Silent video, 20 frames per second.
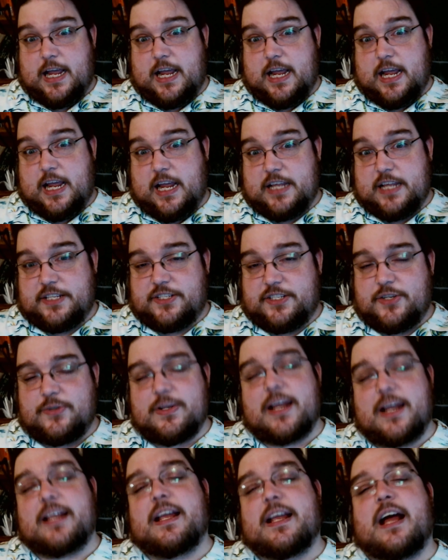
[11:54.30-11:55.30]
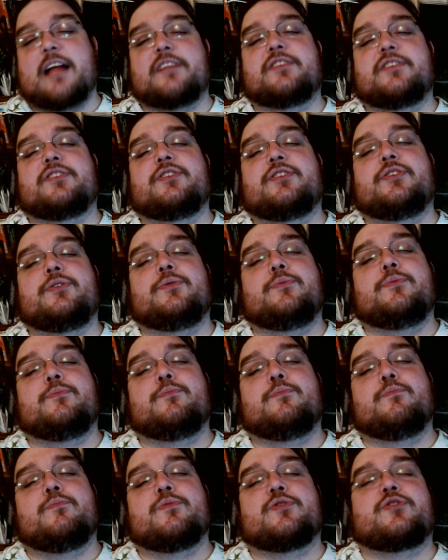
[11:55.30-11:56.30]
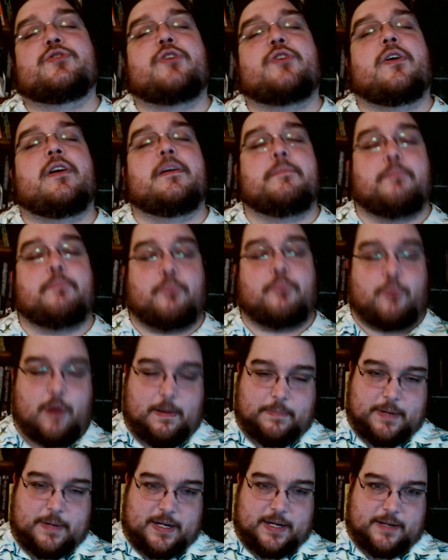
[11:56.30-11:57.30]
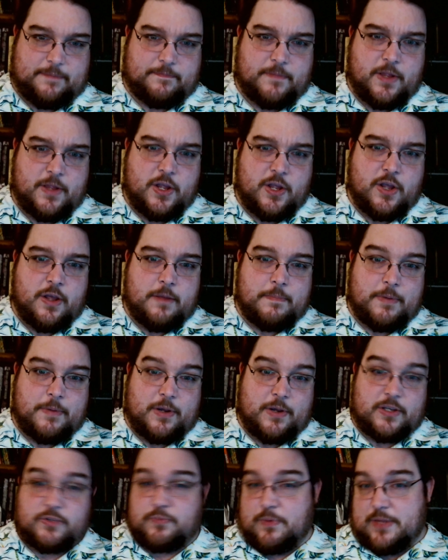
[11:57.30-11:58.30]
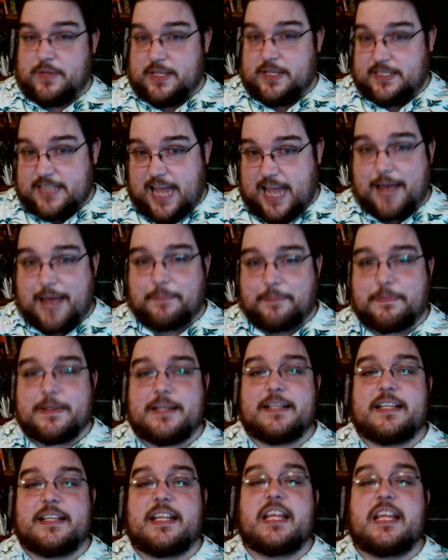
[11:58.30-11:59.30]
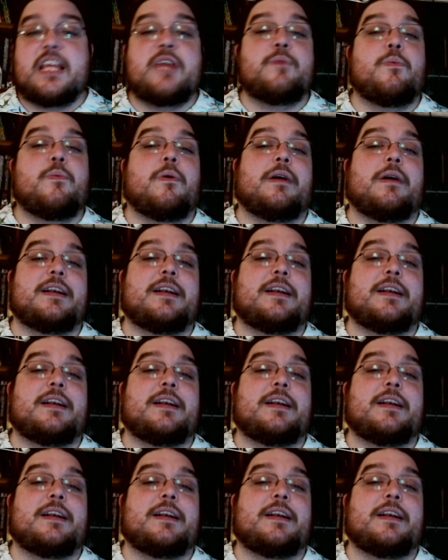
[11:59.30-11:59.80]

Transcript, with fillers: And so Daigotsu started prepping because when this happened, he wanted to